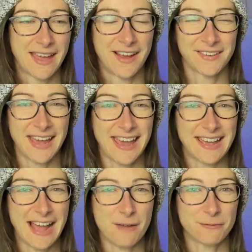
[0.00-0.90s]

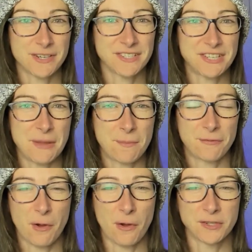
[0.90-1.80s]
Okay, our first tip
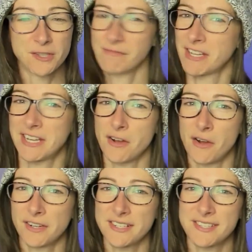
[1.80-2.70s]
for traveling in
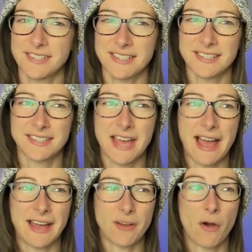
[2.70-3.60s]
August is
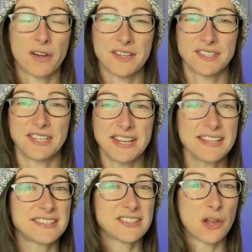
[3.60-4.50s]
that August
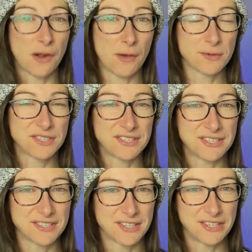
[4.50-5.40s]
is the low
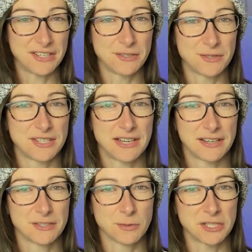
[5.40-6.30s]
season in New
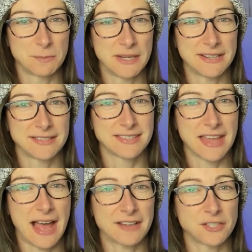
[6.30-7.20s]
Zealand, which means
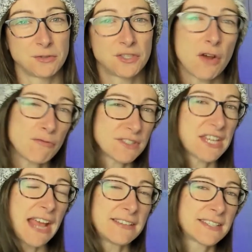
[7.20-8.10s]
that you don't
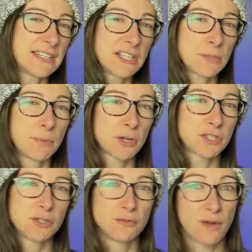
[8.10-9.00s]
tend to need to book
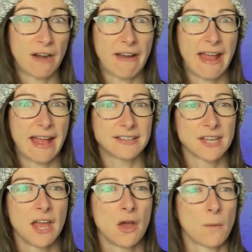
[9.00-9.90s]
too far ahead
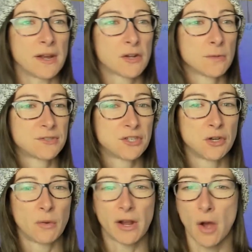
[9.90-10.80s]
when it comes
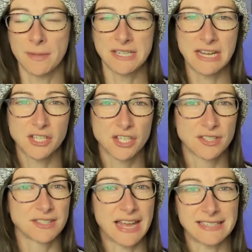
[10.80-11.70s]
to
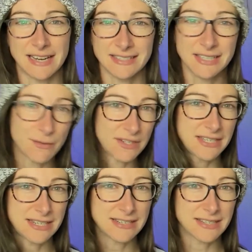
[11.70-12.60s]
accommodations and
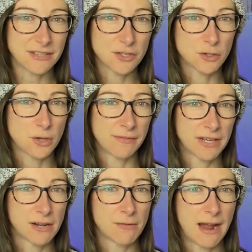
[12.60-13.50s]
activities as you're
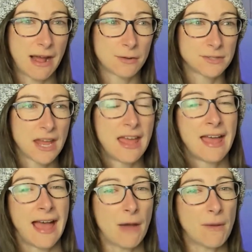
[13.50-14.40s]
traveling around.
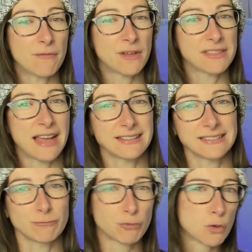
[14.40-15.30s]
However, that
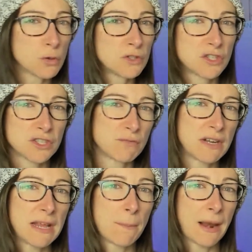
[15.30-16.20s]
rule doesn't
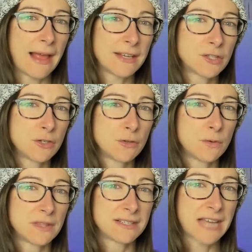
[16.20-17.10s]
really apply
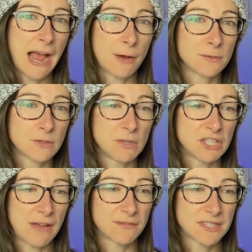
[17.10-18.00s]
to the towns
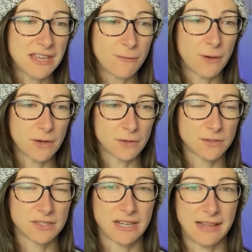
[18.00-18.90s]
which have ski
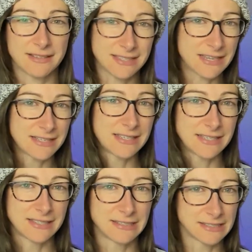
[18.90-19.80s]
fields, so like the ski
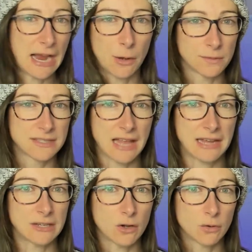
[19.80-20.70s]
season towns
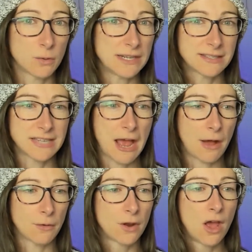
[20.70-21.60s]
like
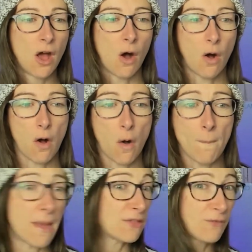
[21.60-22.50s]
Queenstown or
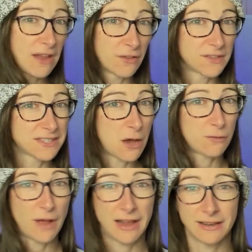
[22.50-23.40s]
Methven on the
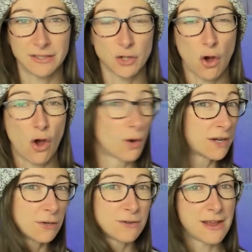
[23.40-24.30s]
South Island or
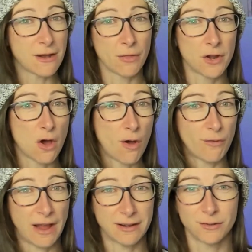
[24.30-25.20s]
Oakune on the
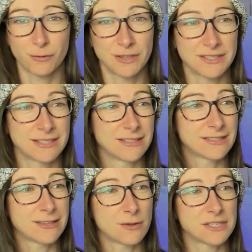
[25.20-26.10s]
North Island, for
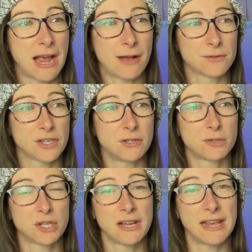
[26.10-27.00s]
instance. Those towns are
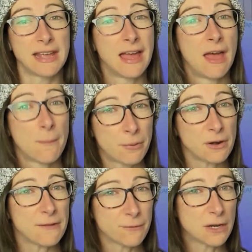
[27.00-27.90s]
usually
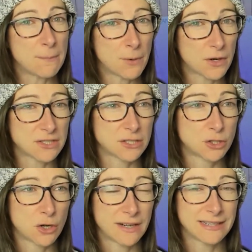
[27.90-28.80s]
pretty fully booked
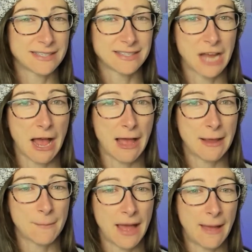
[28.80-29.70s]
during this
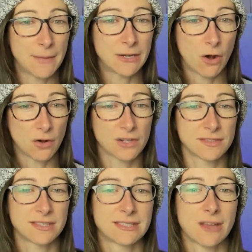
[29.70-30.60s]
time in
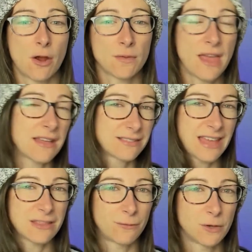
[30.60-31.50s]
August, so
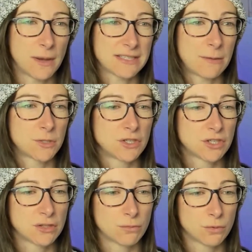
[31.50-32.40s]
they're the few exceptions
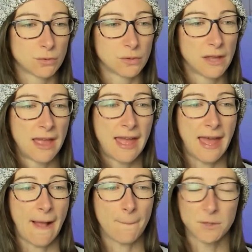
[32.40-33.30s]
to the rule.
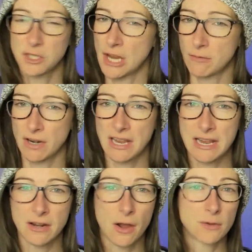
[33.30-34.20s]
But
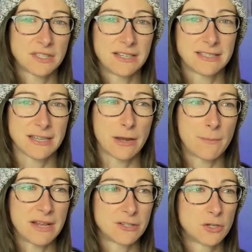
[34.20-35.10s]
generally, low
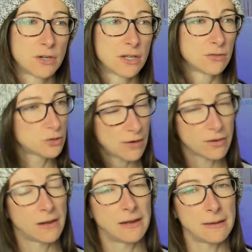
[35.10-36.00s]
season means you can
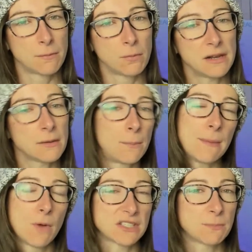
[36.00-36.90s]
travel a little
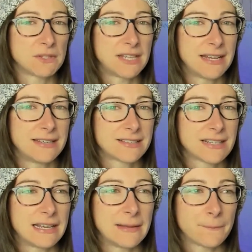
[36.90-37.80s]
bit more
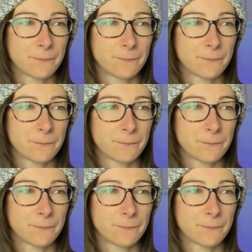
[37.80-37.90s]
spontaneously.